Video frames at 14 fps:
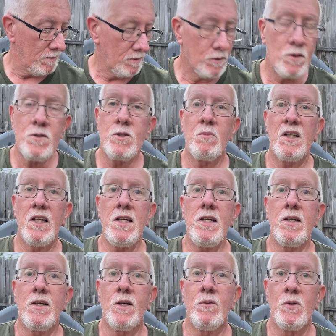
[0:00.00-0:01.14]
doing some cleaning
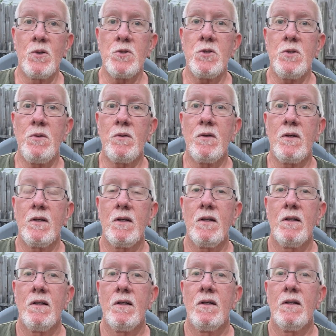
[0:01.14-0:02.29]
here real soon.
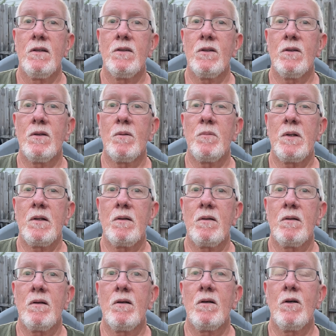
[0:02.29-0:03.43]
So I'll be
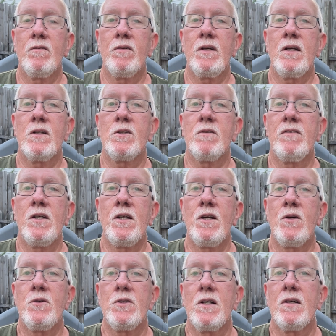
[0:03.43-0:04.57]
hopefully get some
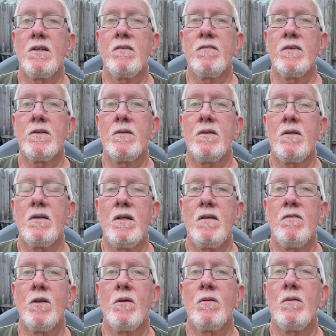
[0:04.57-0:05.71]
videos out of us.
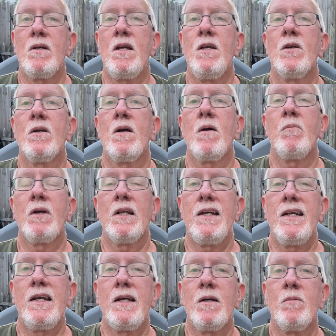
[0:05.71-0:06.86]
Either I'm
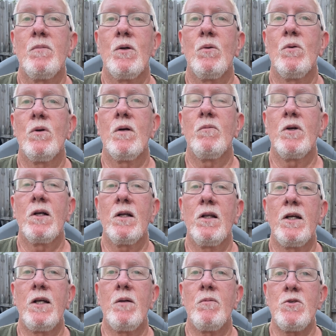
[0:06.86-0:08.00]
cleaning them or I'm going to
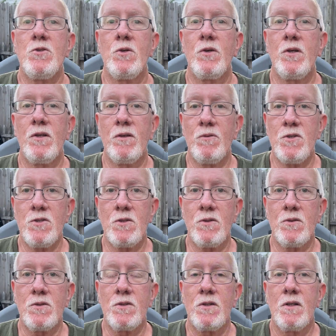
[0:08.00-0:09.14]
clean them and show you the
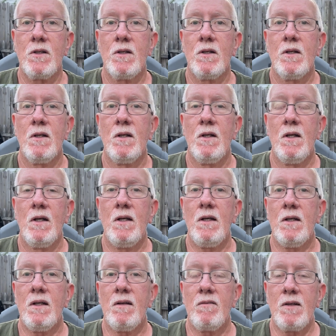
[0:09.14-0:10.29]
results.
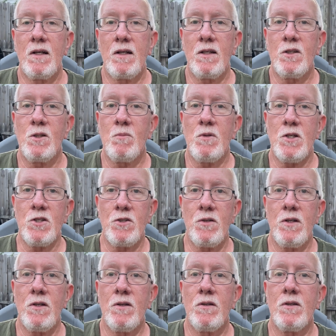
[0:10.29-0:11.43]
And I've got to get some
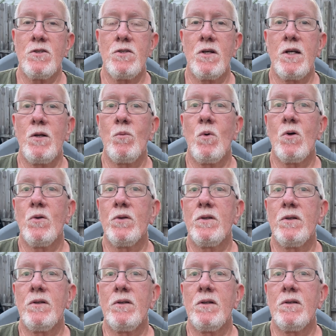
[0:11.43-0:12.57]
history on the Schrade
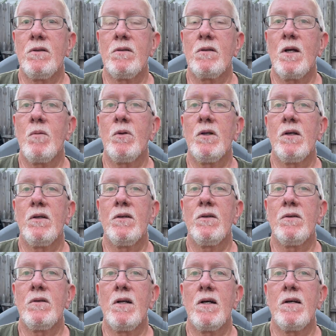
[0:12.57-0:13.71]
Walden and a couple other
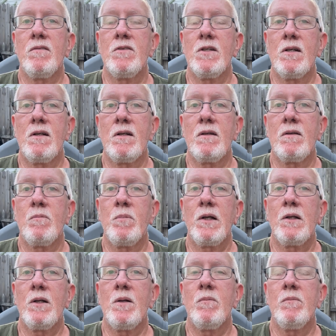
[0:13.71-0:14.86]
knives that I
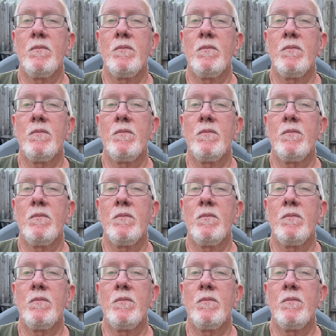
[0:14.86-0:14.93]
picked up